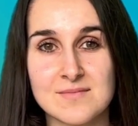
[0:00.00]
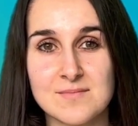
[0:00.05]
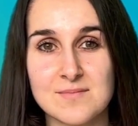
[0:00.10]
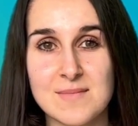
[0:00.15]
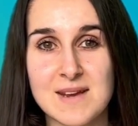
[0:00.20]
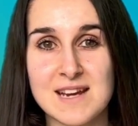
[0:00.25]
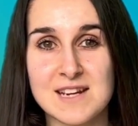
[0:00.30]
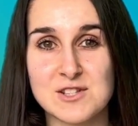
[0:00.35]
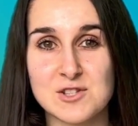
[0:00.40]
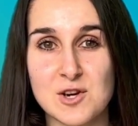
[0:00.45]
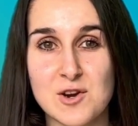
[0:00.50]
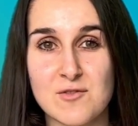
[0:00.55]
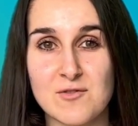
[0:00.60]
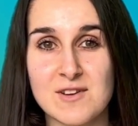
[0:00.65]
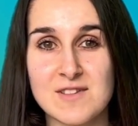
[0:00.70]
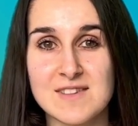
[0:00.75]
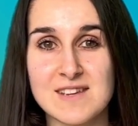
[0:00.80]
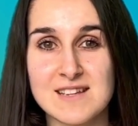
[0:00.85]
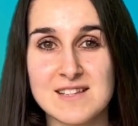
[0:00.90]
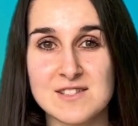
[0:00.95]
Make sure you
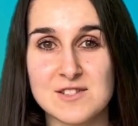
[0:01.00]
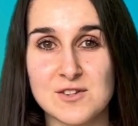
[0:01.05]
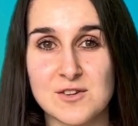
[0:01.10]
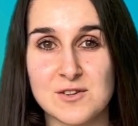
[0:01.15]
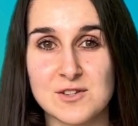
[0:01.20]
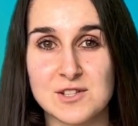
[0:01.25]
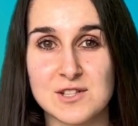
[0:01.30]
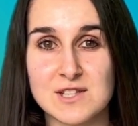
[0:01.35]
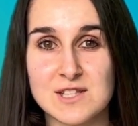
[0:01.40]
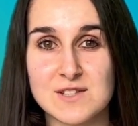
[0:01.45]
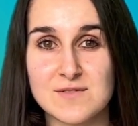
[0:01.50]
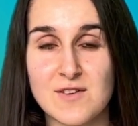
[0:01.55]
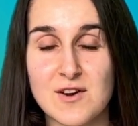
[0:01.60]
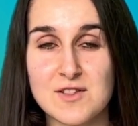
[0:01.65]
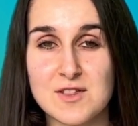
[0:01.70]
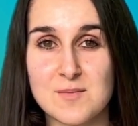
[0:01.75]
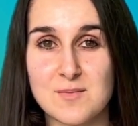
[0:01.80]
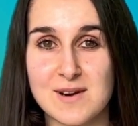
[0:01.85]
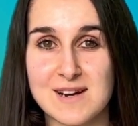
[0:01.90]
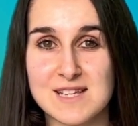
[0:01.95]
read the instructions for
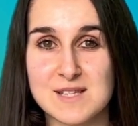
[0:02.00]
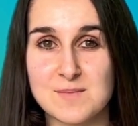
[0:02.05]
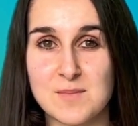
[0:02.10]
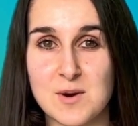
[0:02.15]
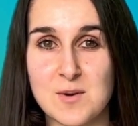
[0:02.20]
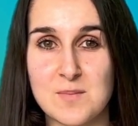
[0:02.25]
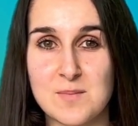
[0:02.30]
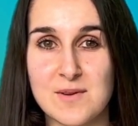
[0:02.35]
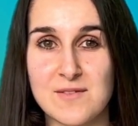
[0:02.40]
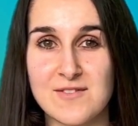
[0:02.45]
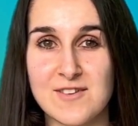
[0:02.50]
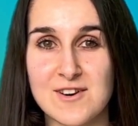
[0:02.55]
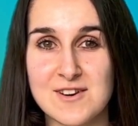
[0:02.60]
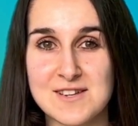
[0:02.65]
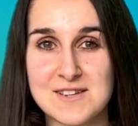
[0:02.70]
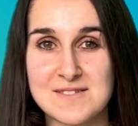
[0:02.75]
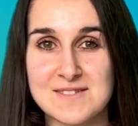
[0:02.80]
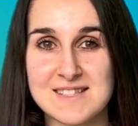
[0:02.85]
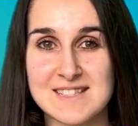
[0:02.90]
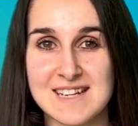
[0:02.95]
the breast pump before
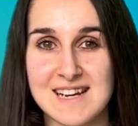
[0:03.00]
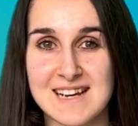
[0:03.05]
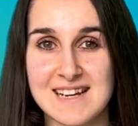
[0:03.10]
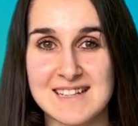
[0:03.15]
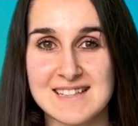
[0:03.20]
you start.